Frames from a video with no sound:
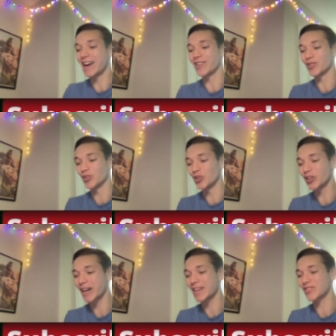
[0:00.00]
and
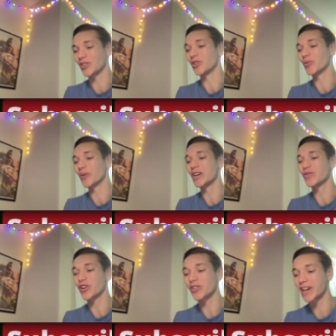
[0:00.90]
look at the
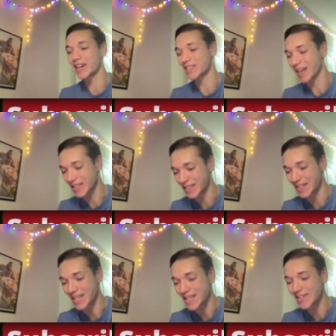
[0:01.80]
Graveyard, guys. That's
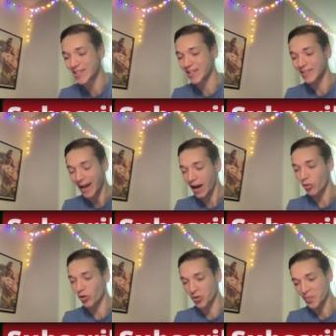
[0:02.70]
an easy
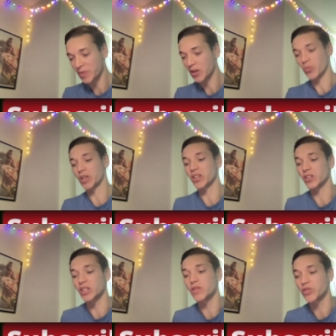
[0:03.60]
tower. We can
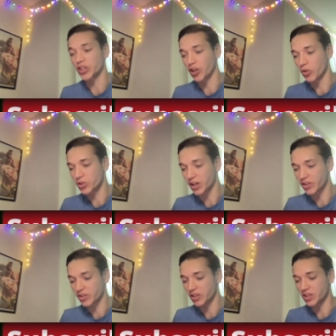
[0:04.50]
leave the Ghost,
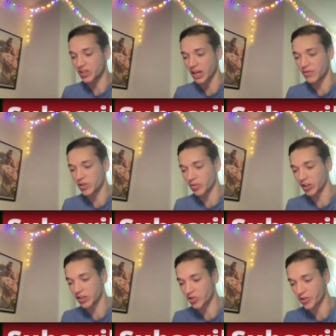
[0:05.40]
honestly, to save some
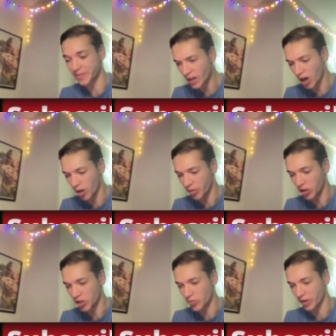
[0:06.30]
Elixir uh,
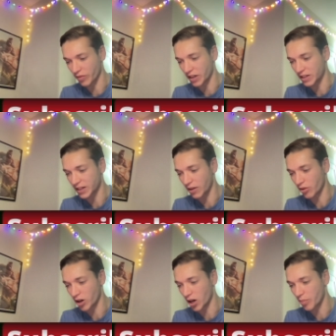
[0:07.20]
because we have King
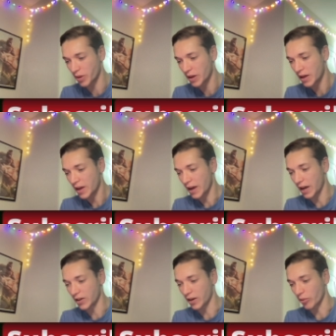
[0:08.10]
Tower up.
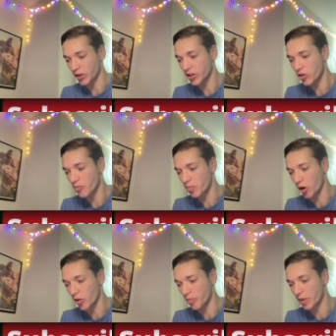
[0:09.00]
And yeah, we're going to go
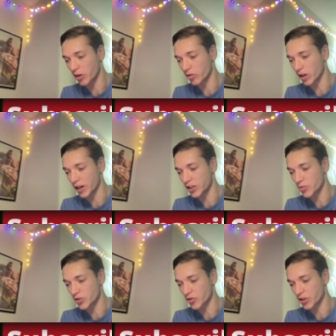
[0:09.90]
Barb Barrel Ice
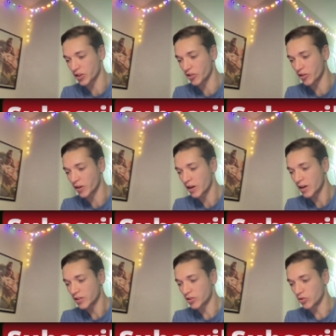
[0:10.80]
Wizard here
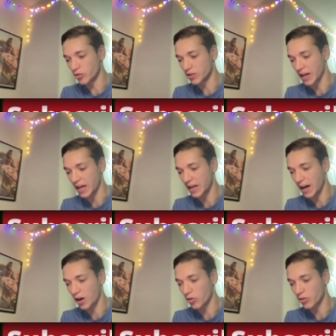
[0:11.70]
to take
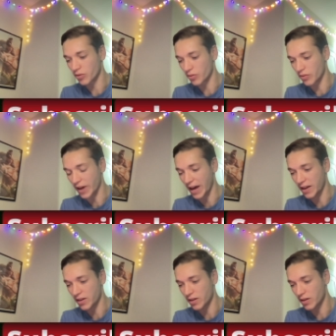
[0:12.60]
out
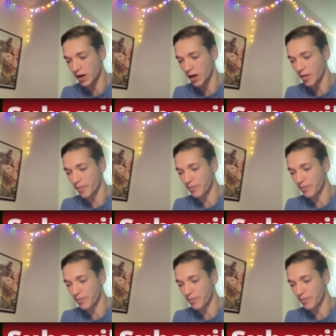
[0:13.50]
that Um,